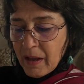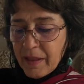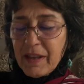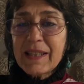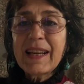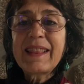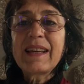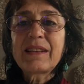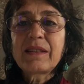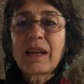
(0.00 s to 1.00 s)
Things like
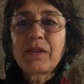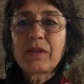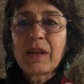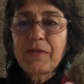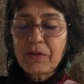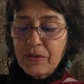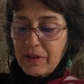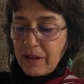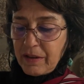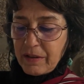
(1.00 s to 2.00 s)
that. I don't have to
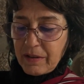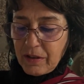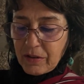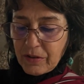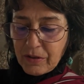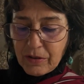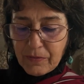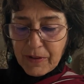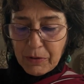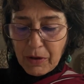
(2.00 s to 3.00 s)
say these things because it's
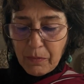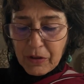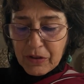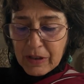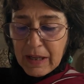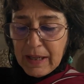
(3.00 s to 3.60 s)
very obvious.